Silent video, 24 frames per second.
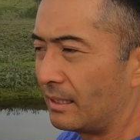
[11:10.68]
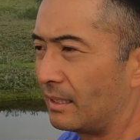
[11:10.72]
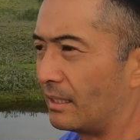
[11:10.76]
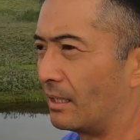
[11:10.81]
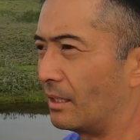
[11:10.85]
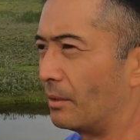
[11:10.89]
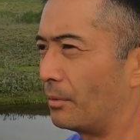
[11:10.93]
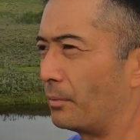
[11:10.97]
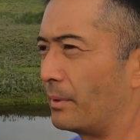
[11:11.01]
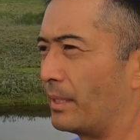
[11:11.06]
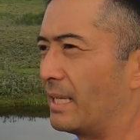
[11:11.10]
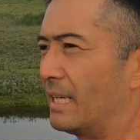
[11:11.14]

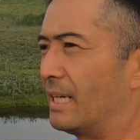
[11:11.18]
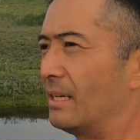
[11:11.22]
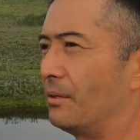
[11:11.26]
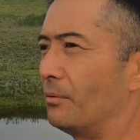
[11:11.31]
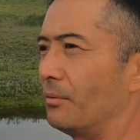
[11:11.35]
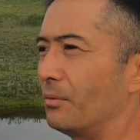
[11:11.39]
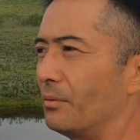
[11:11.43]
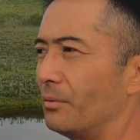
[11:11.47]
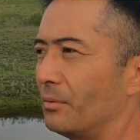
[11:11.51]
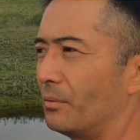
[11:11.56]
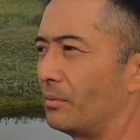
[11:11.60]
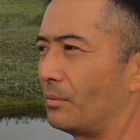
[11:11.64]
You know, we
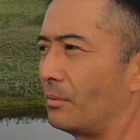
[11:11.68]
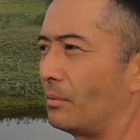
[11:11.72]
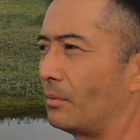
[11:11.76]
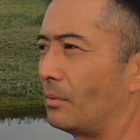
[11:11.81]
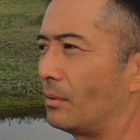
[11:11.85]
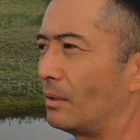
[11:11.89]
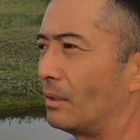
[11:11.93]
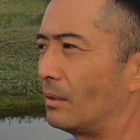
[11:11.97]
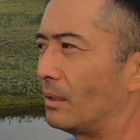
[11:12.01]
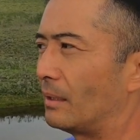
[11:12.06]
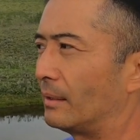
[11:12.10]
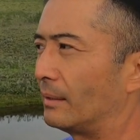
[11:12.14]
didn't,
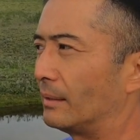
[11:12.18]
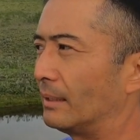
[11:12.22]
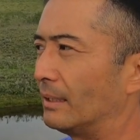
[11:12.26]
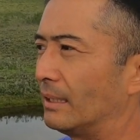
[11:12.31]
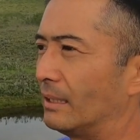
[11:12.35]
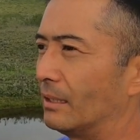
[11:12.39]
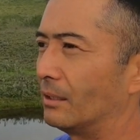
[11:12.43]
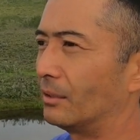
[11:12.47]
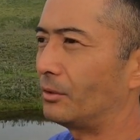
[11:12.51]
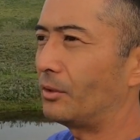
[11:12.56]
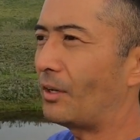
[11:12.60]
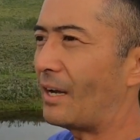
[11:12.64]

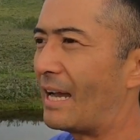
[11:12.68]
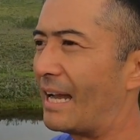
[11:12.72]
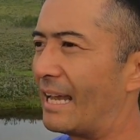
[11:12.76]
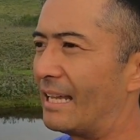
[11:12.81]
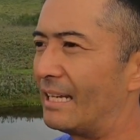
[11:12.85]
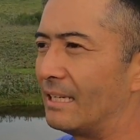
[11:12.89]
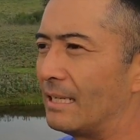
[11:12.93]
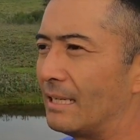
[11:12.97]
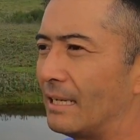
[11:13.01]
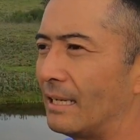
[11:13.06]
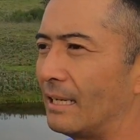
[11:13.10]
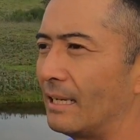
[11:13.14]
try
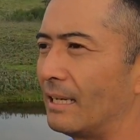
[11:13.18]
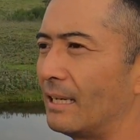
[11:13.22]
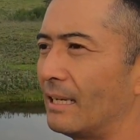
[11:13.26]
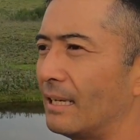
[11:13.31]
and